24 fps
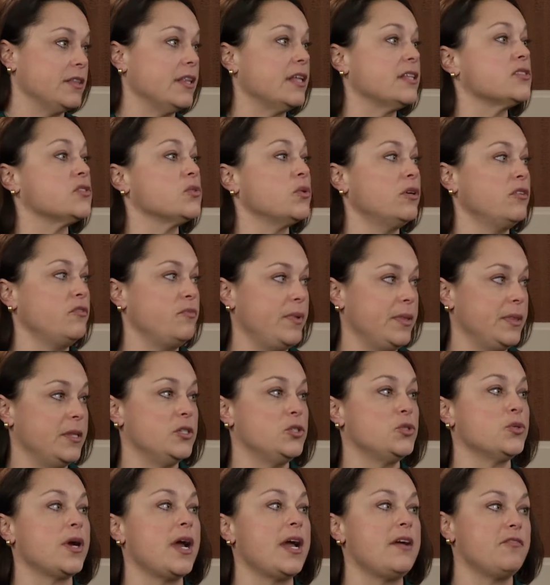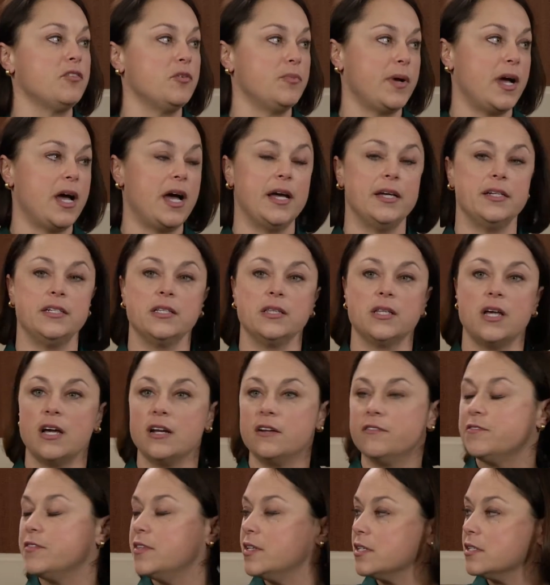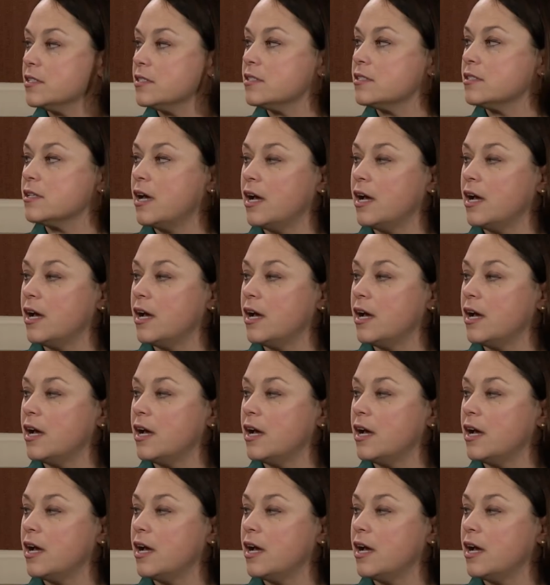That's sort of been the driver behind a lot of this